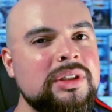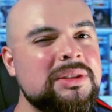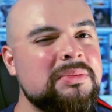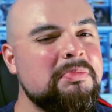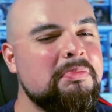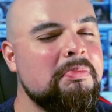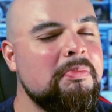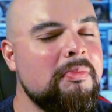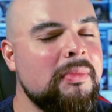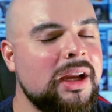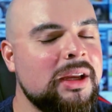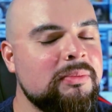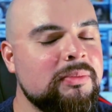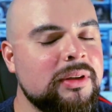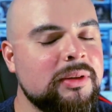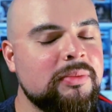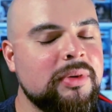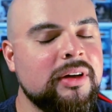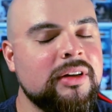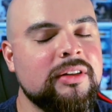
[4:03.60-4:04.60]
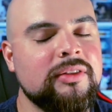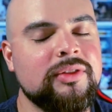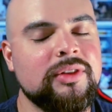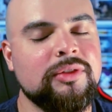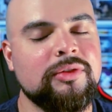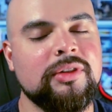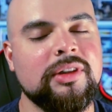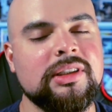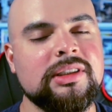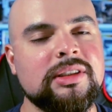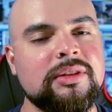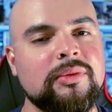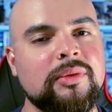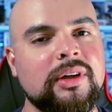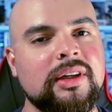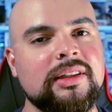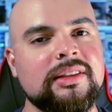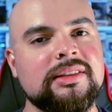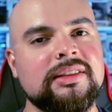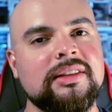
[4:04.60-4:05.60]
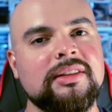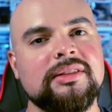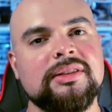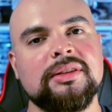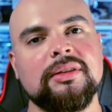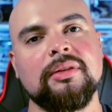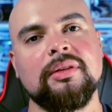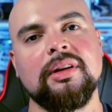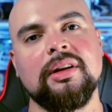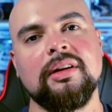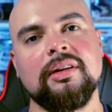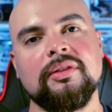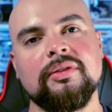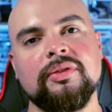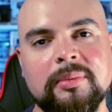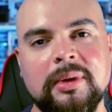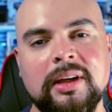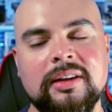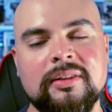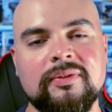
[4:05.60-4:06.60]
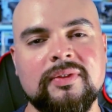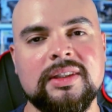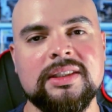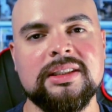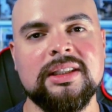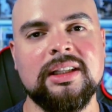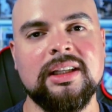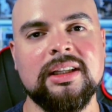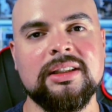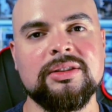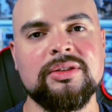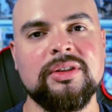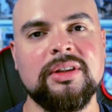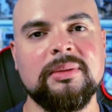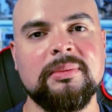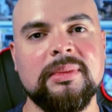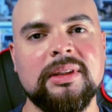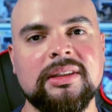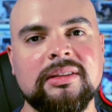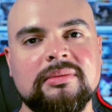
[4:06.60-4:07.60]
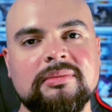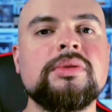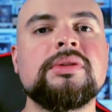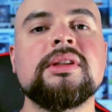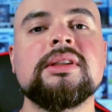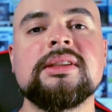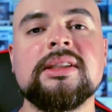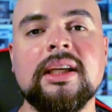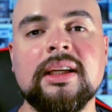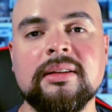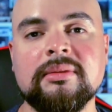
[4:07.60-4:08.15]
which might be part of the reason why it took so long for my Invisalign treatment. Who's to say?